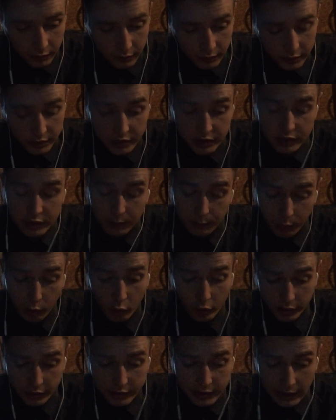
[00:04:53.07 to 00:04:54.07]
This is an
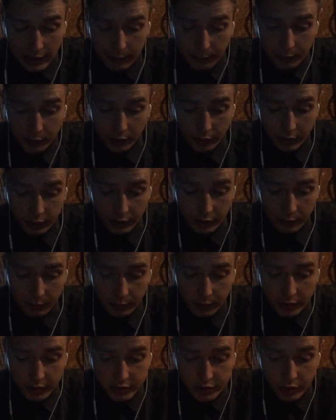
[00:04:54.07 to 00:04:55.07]
important topic
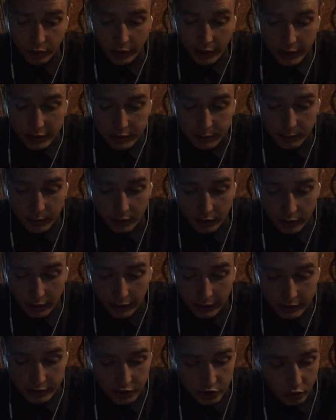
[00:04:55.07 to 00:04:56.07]
because harassment
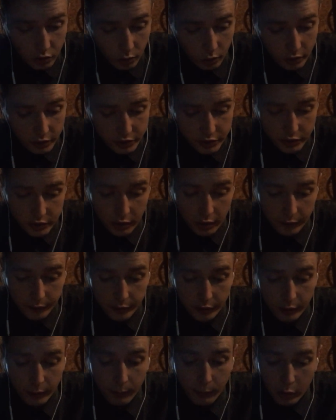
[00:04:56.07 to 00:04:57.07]
at stores is
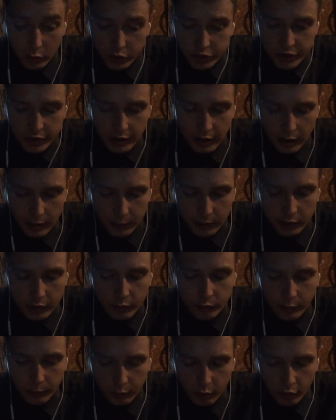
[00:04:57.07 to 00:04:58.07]
often the most commonly
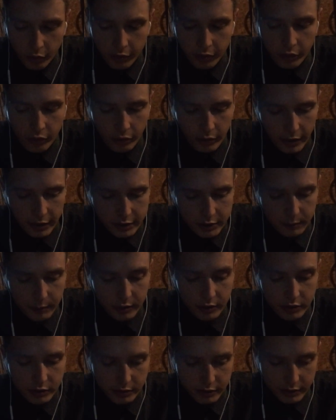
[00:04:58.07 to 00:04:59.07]
reported
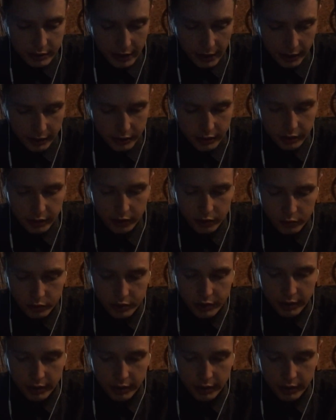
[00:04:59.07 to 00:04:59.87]
harassment tactic used